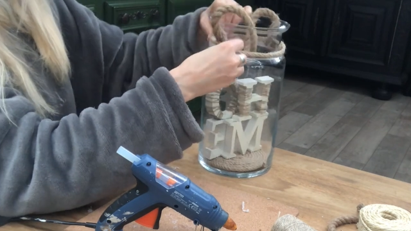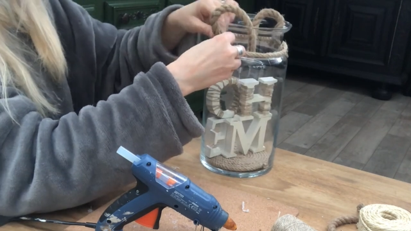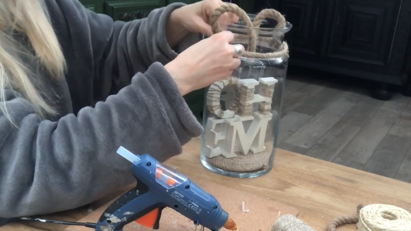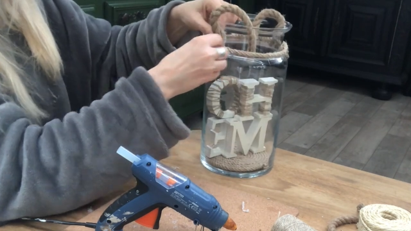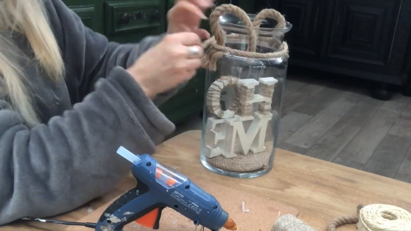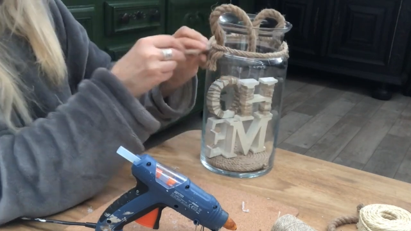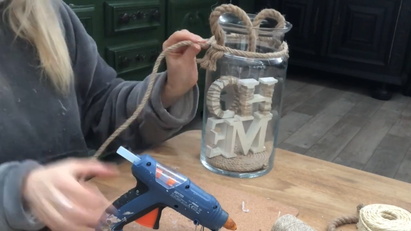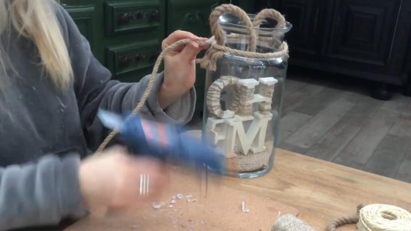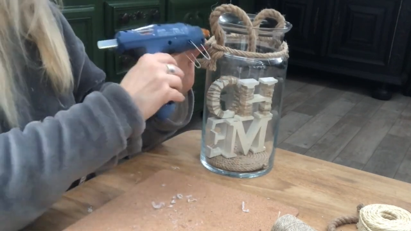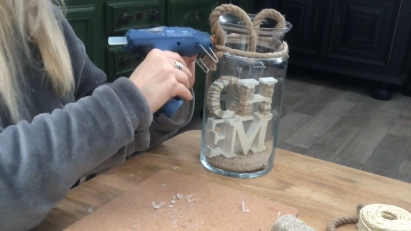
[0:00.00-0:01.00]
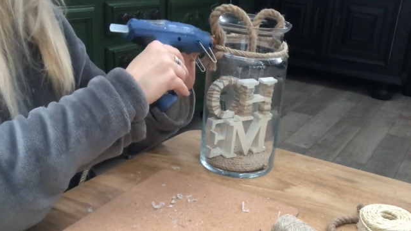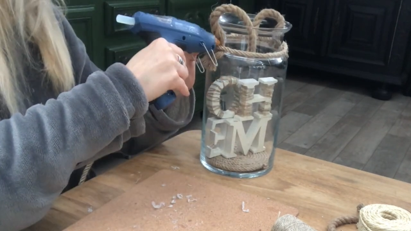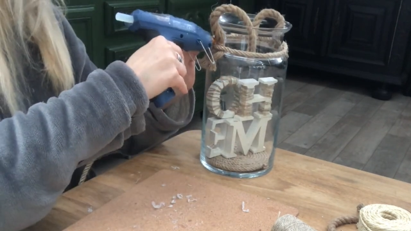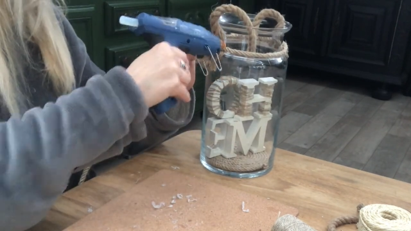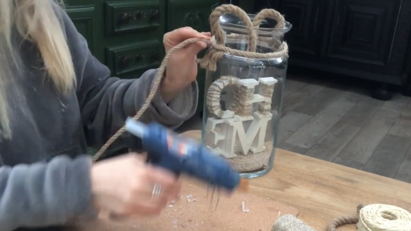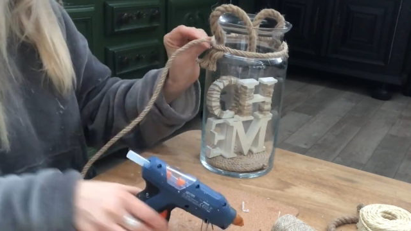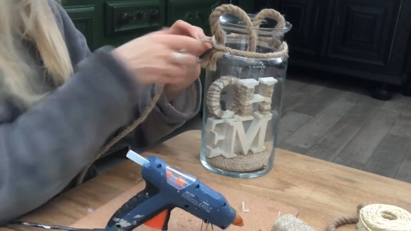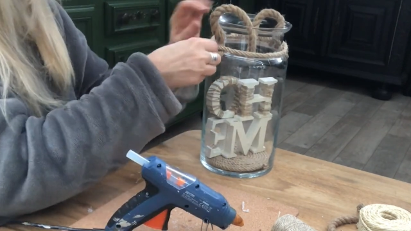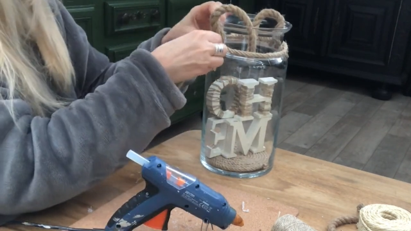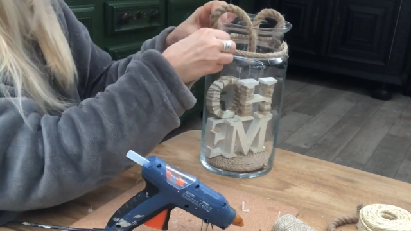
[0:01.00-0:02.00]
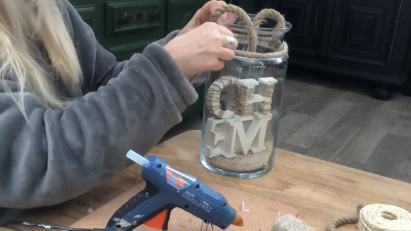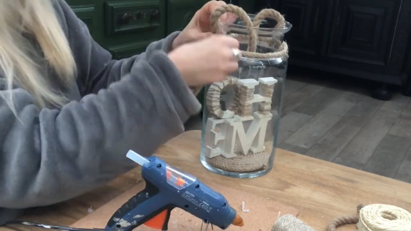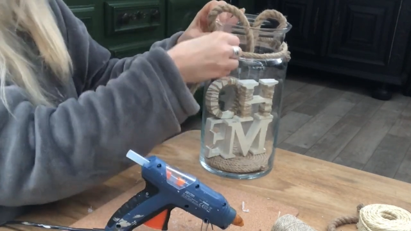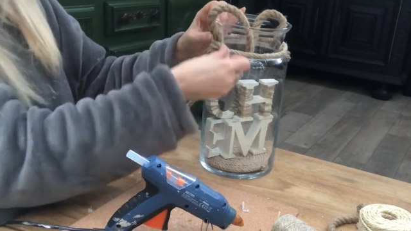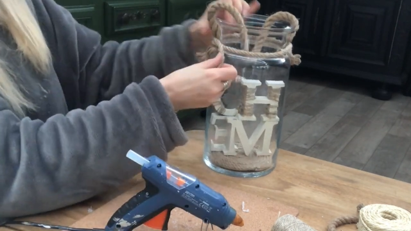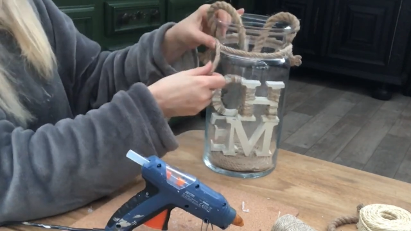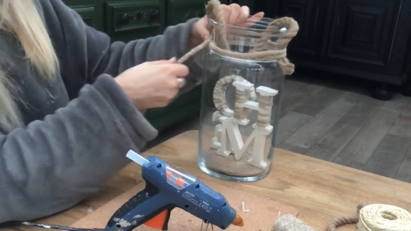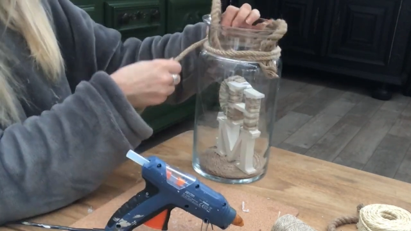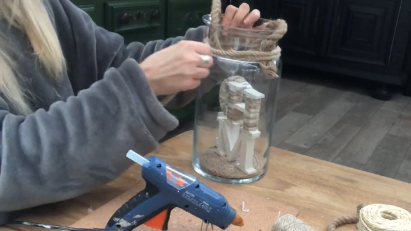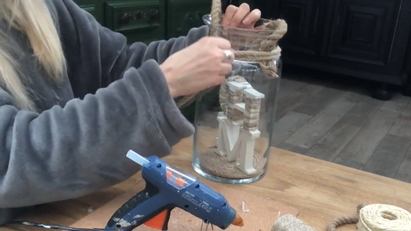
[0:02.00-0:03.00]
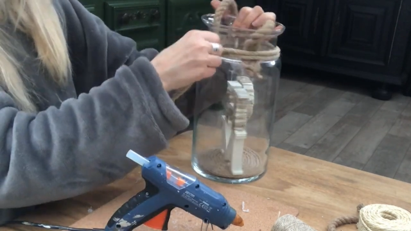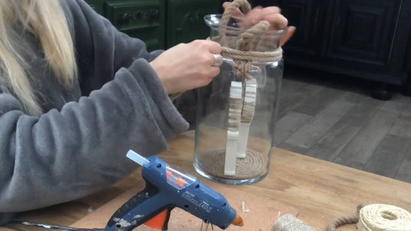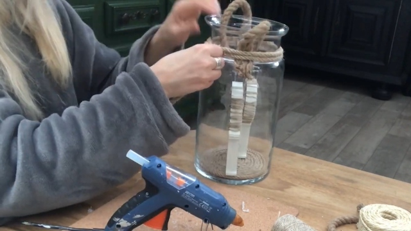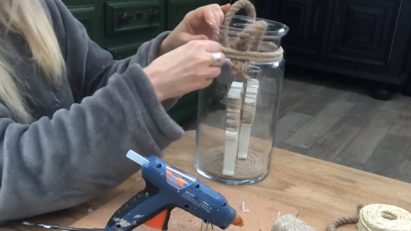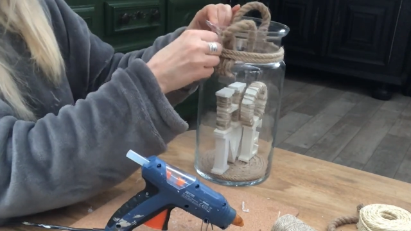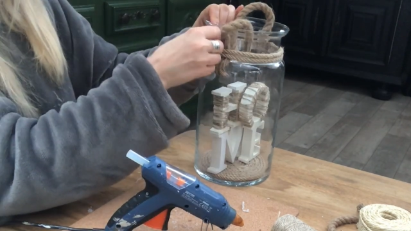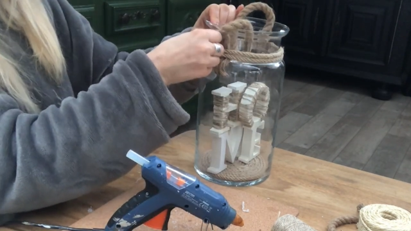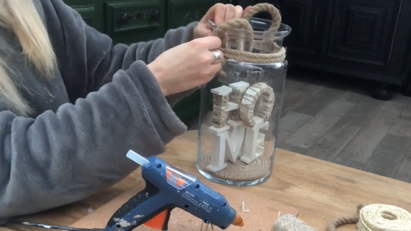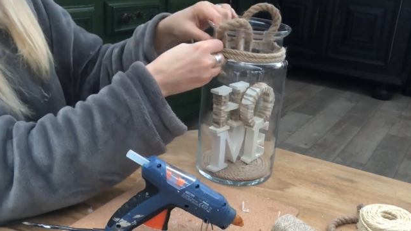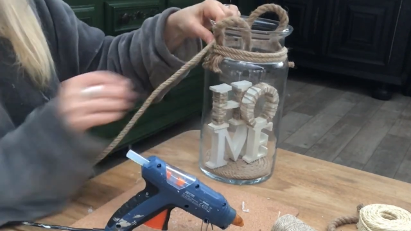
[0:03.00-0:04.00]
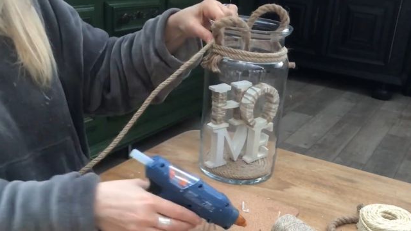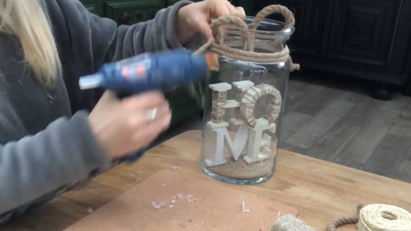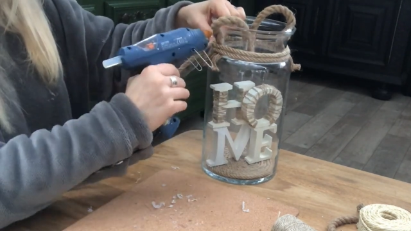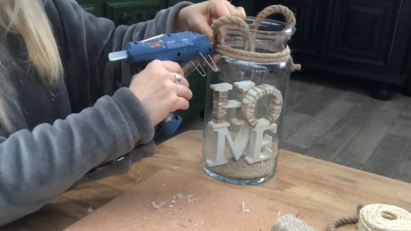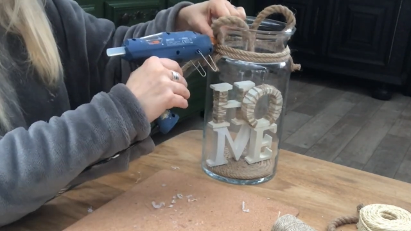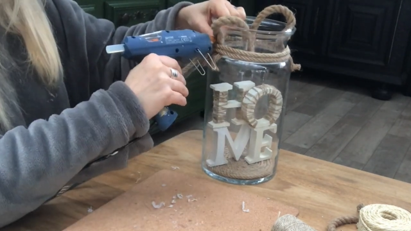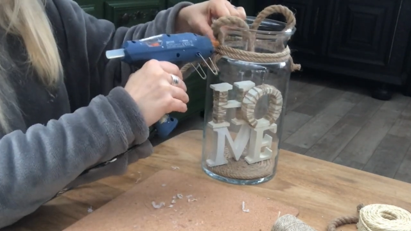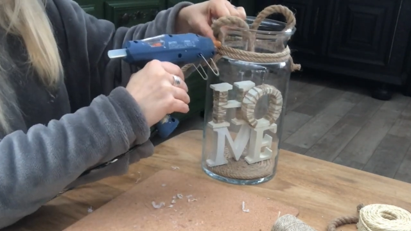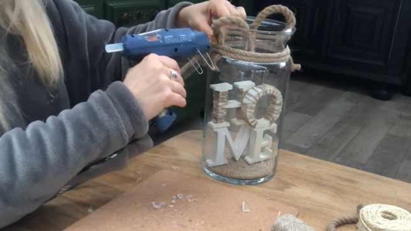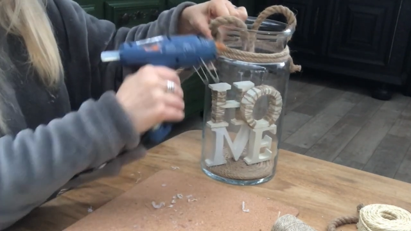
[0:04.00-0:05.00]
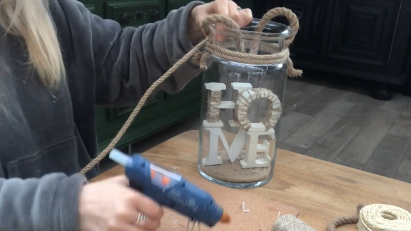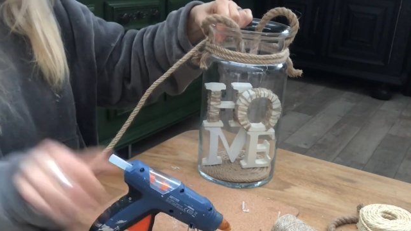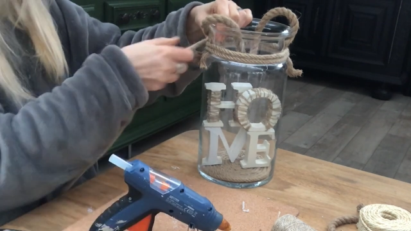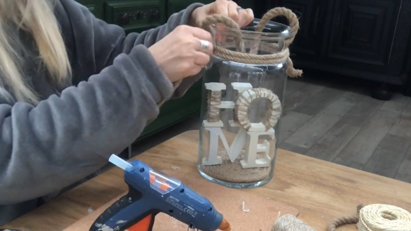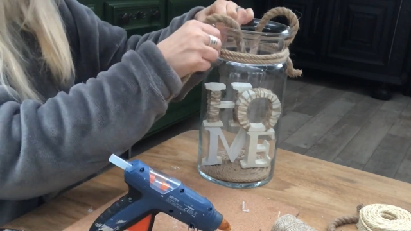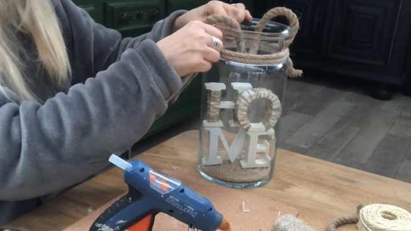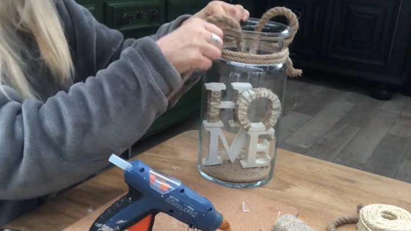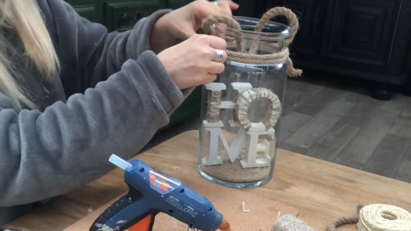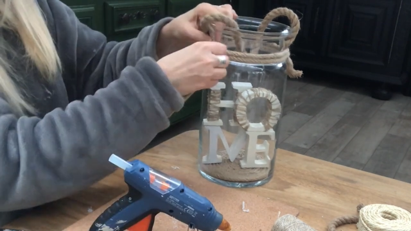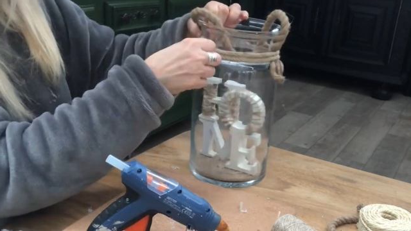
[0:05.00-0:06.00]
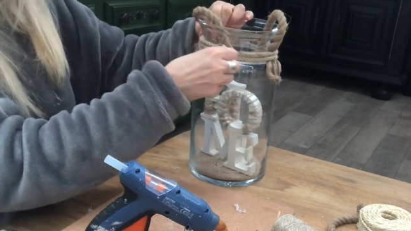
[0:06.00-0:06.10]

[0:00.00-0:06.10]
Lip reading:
(no speaker visible)